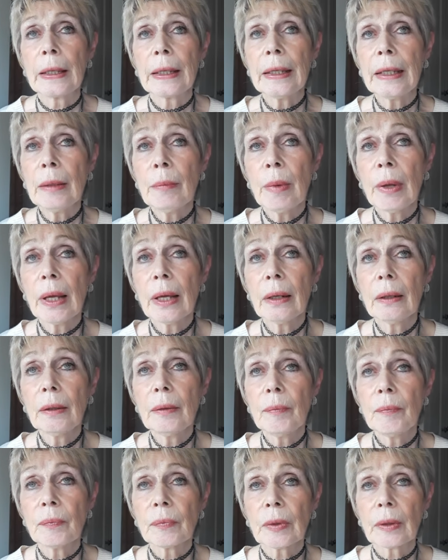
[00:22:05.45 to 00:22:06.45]
email
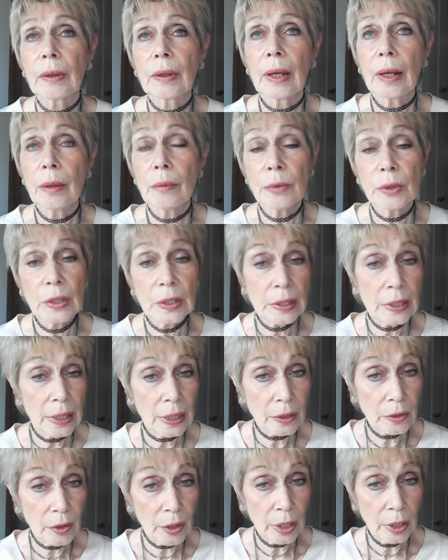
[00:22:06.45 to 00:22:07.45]

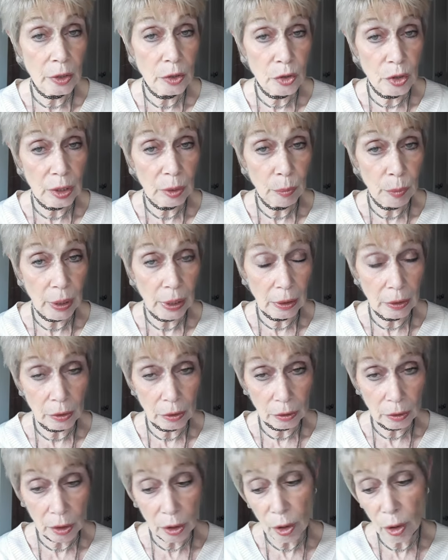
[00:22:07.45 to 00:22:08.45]

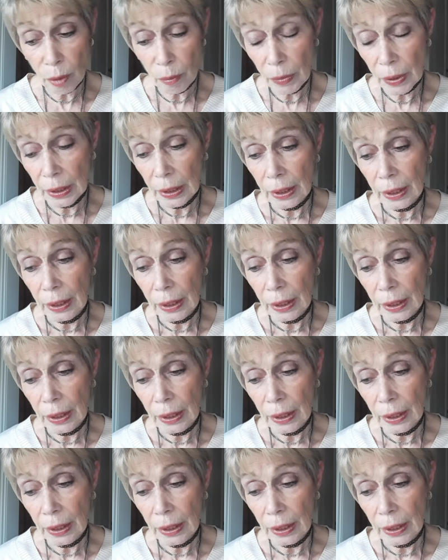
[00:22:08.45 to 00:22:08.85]
helpfordyslexia@gmail.com,